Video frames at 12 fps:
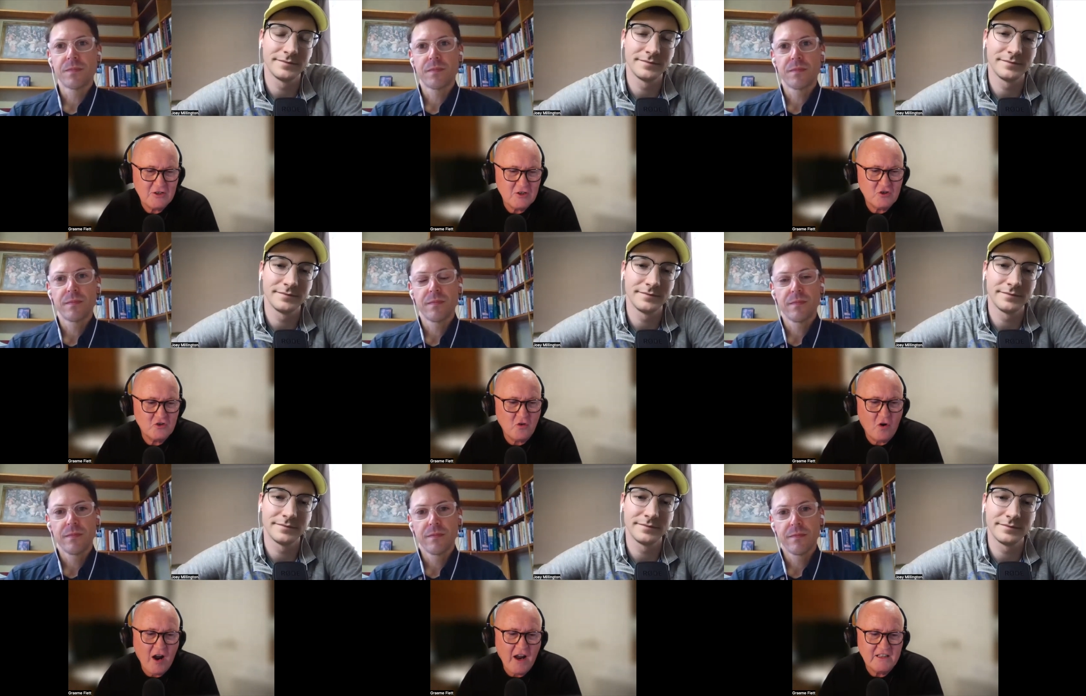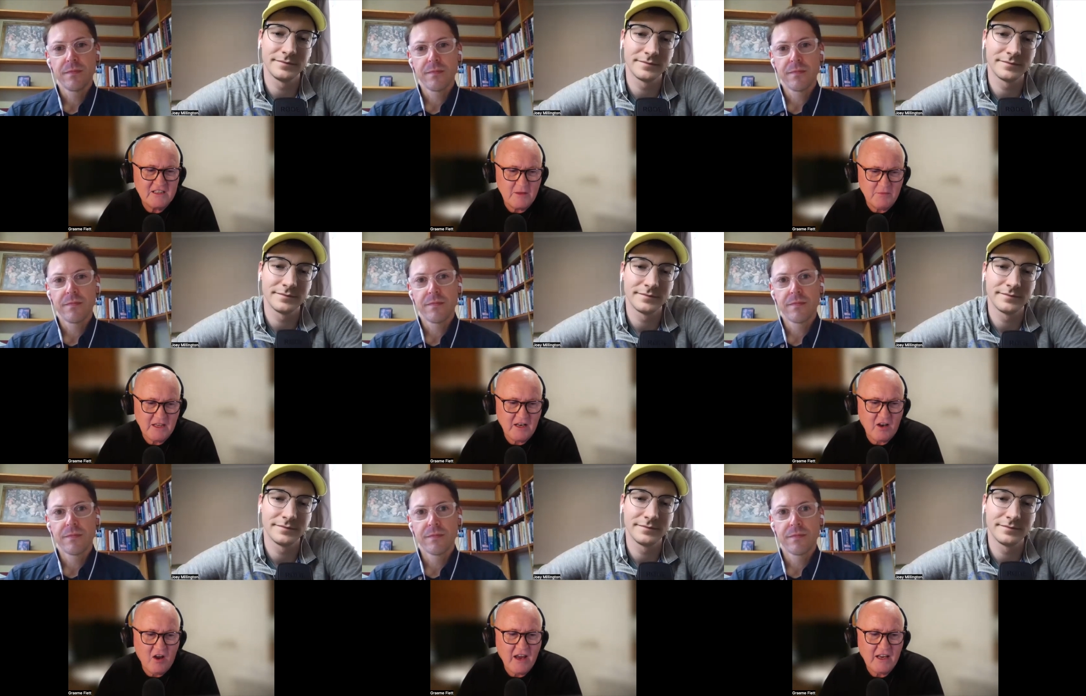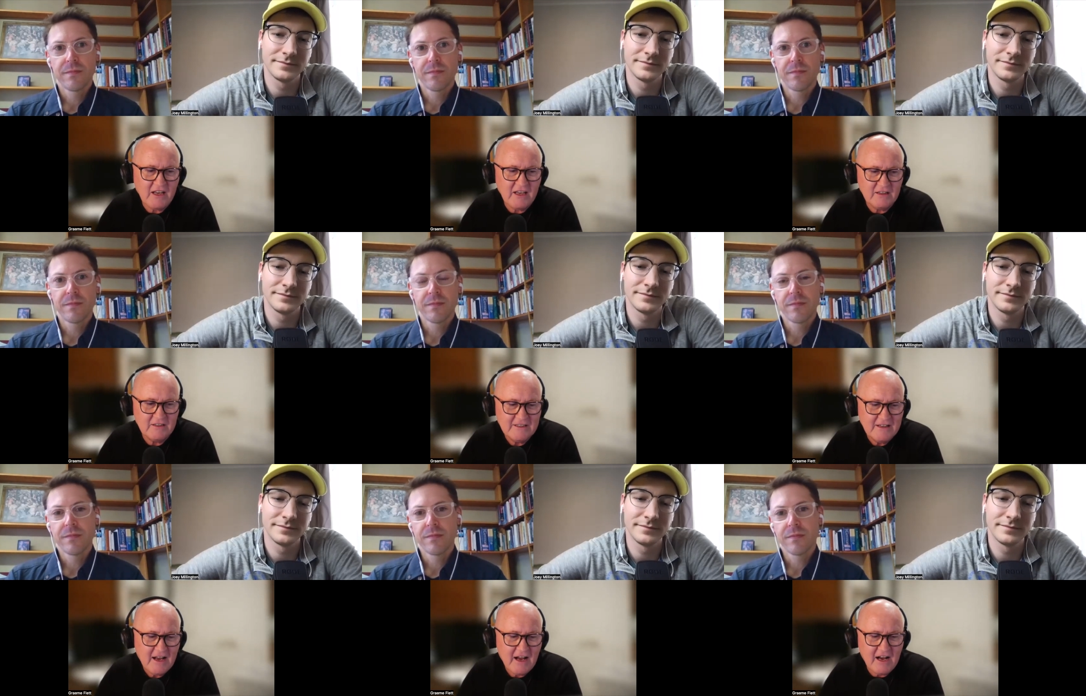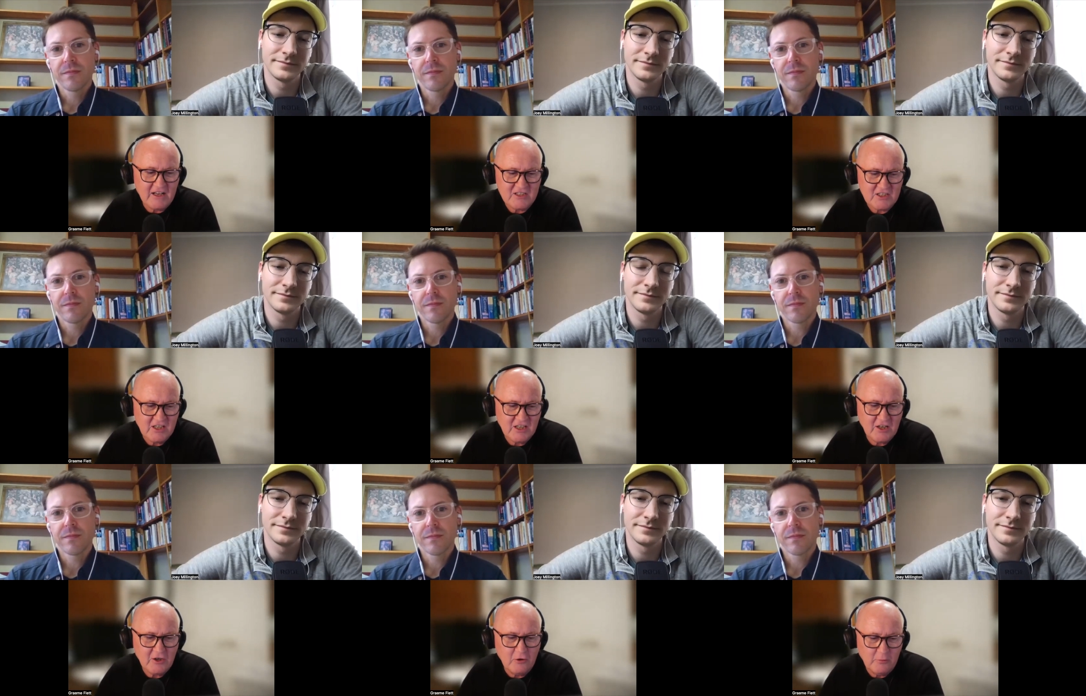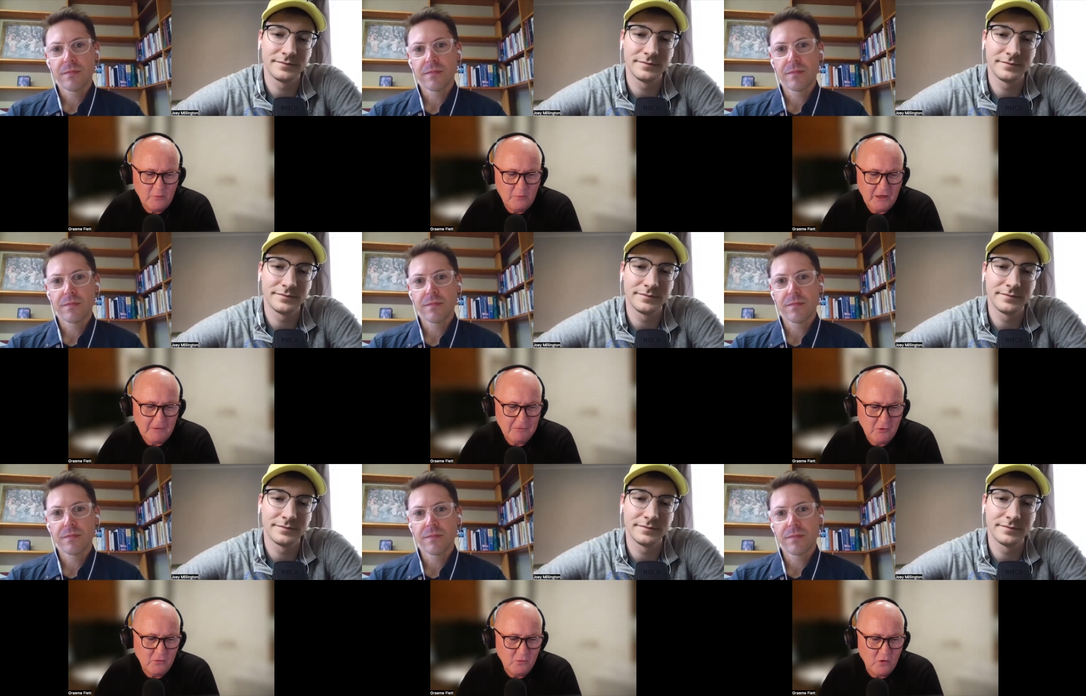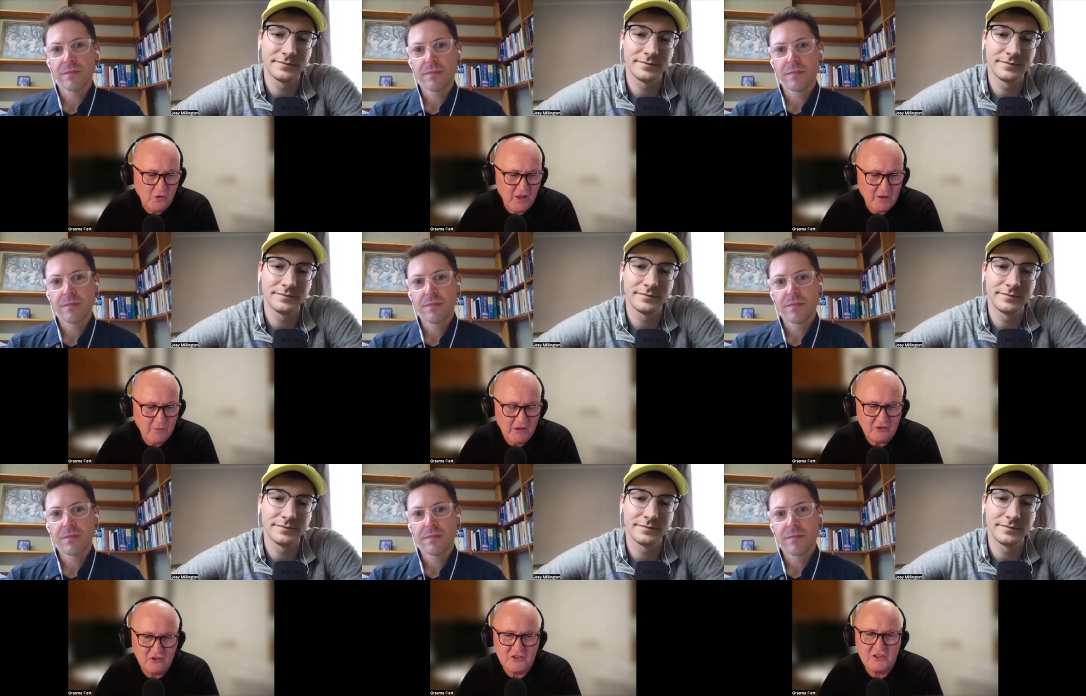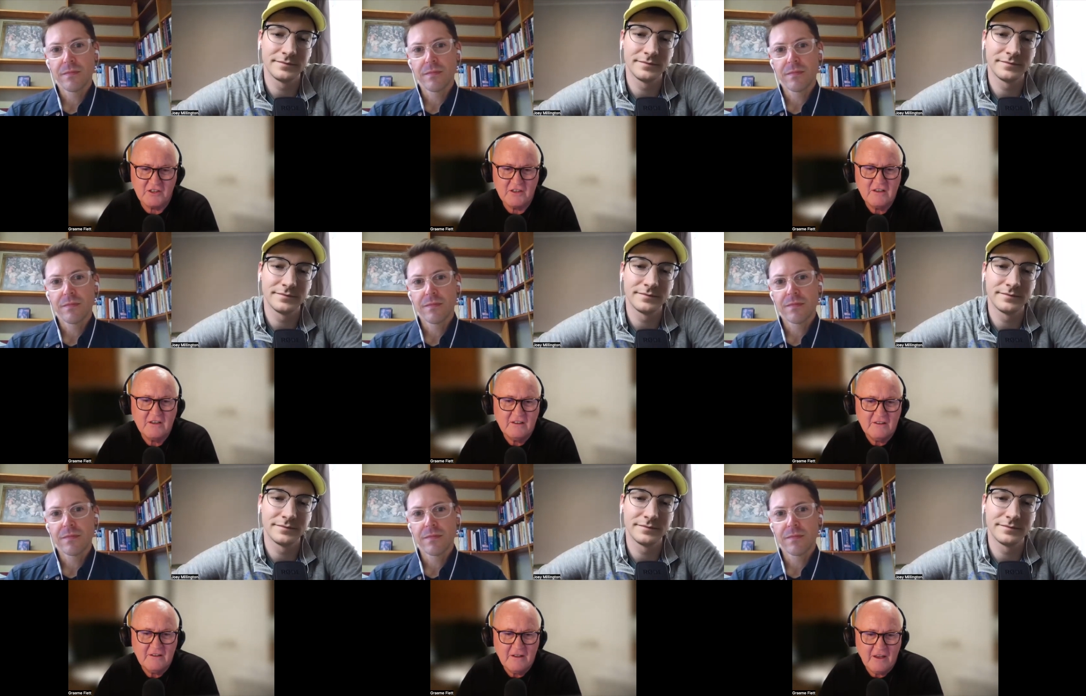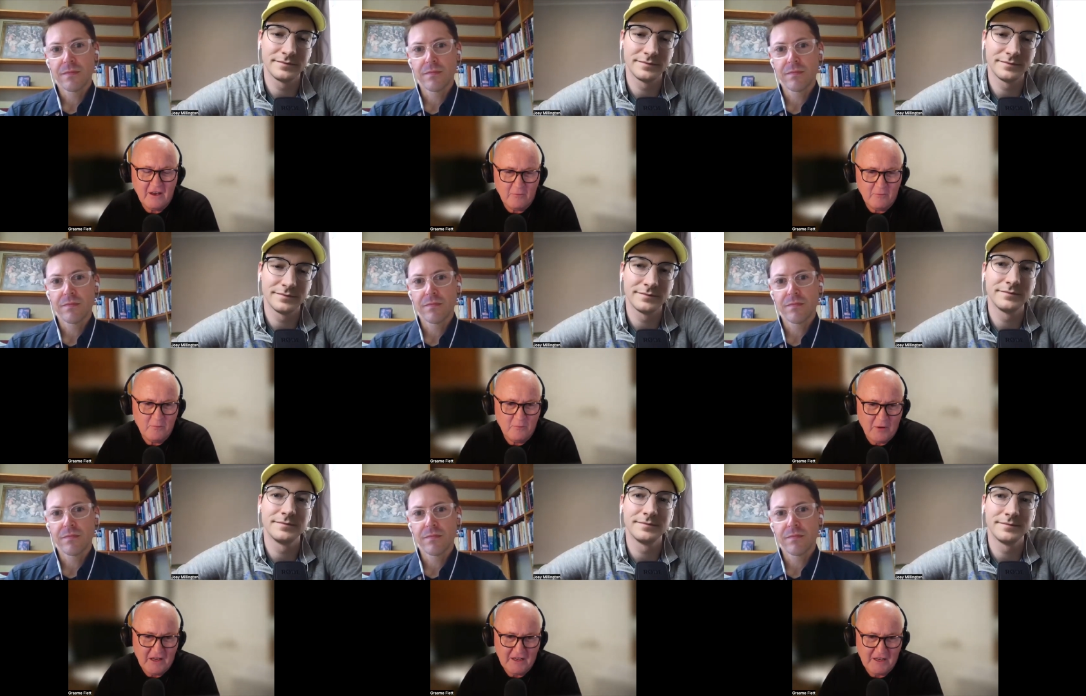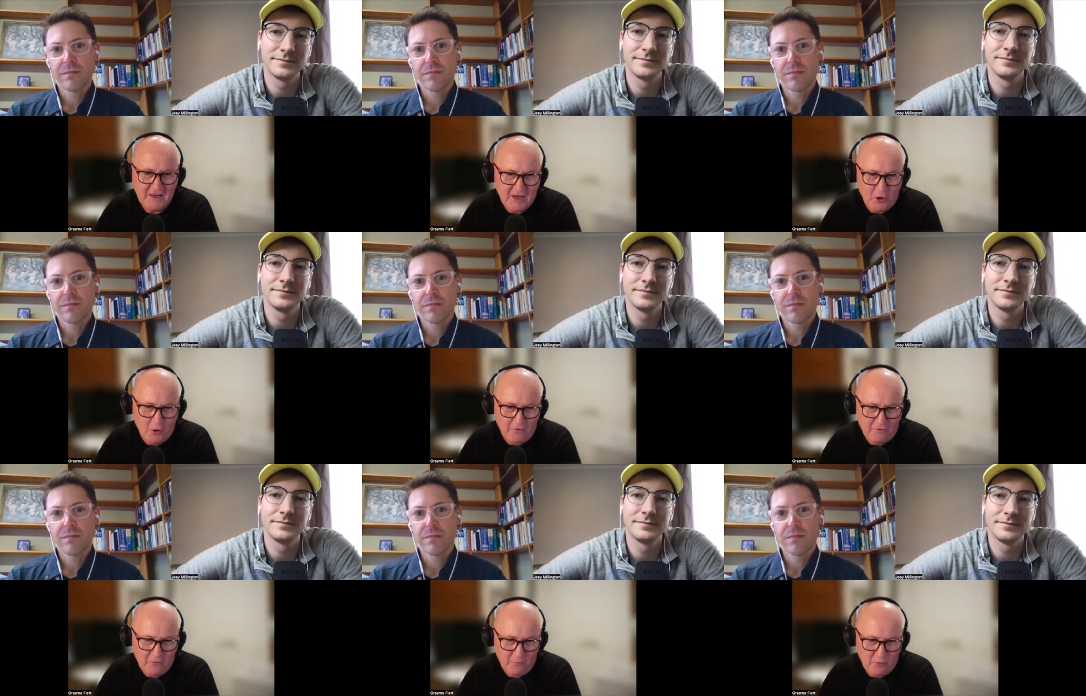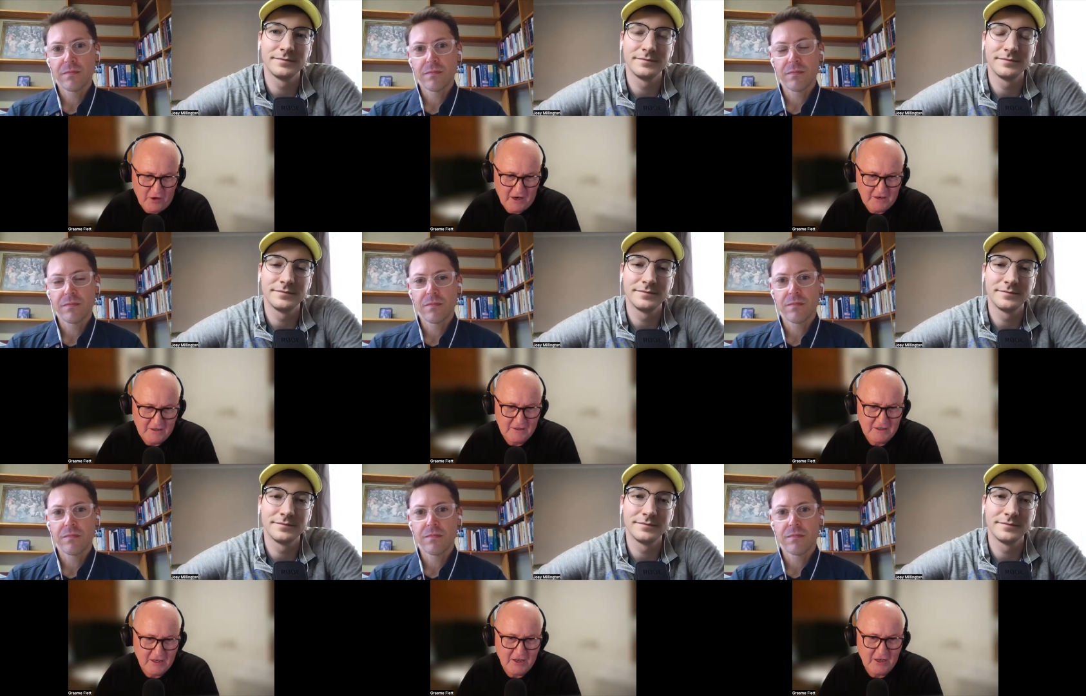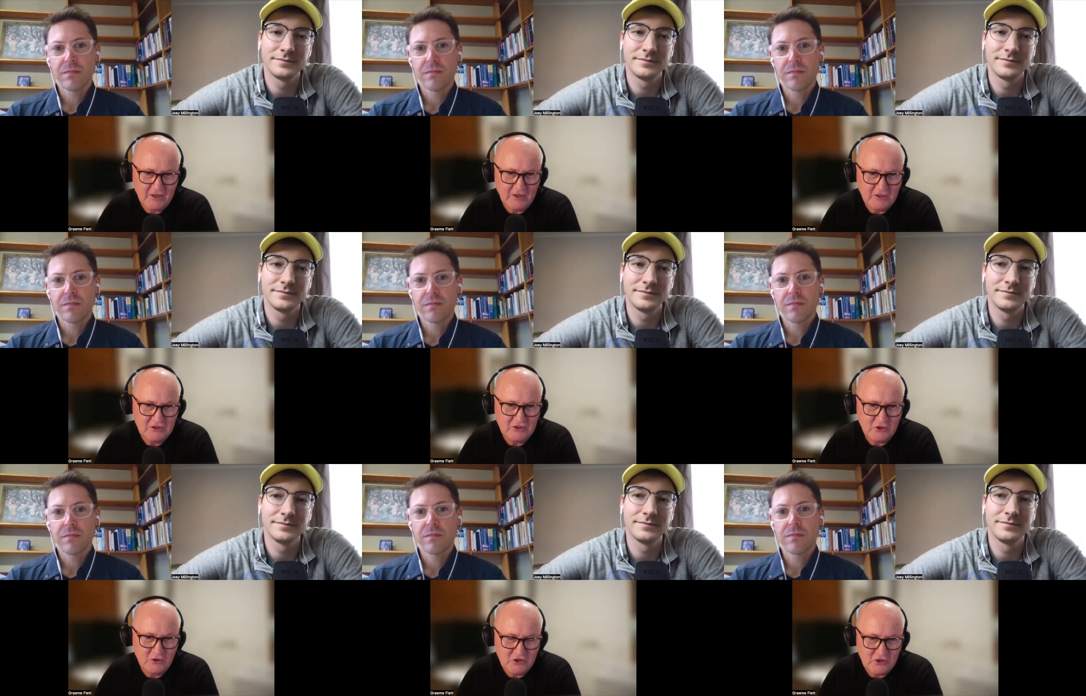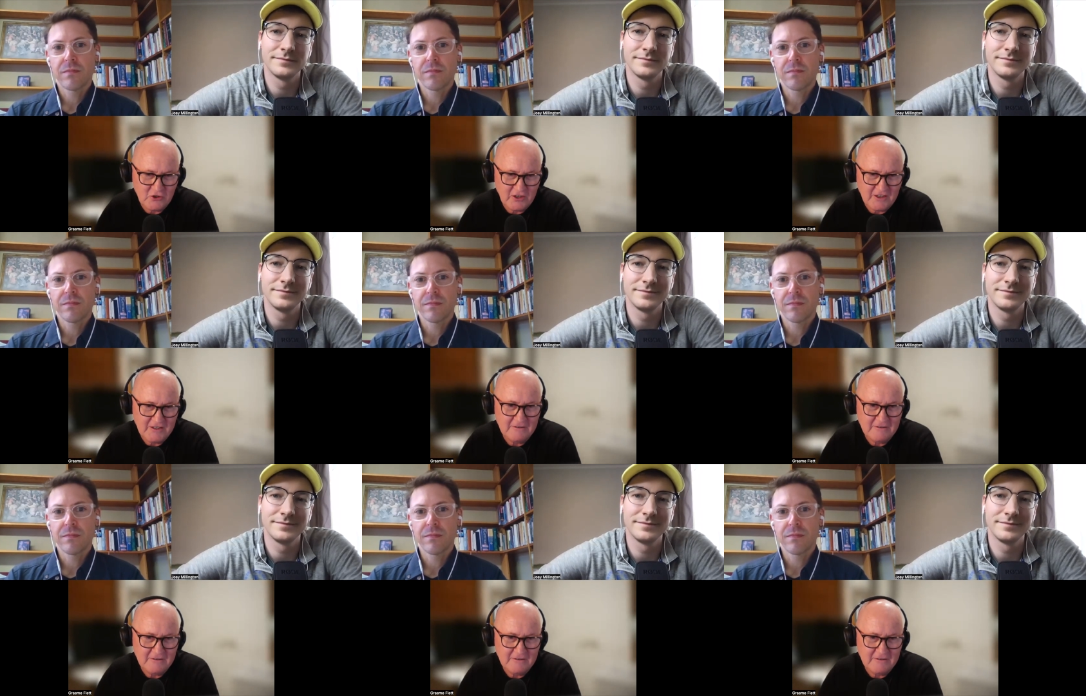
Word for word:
Speaker 1: trying something like asking a group of people whether they're interested in baking a loaf of bread, getting to church early